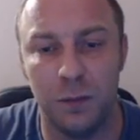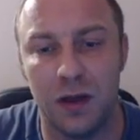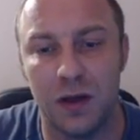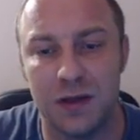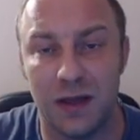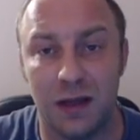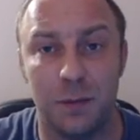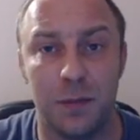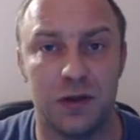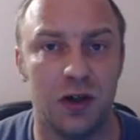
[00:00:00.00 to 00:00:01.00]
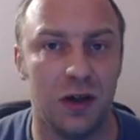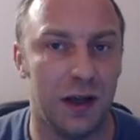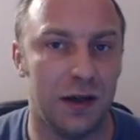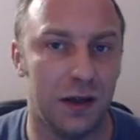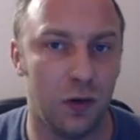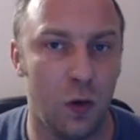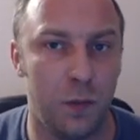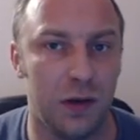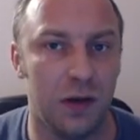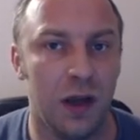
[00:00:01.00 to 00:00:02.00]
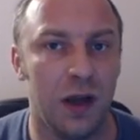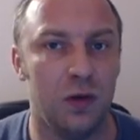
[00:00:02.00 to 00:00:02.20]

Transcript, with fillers: because then the position can get opened.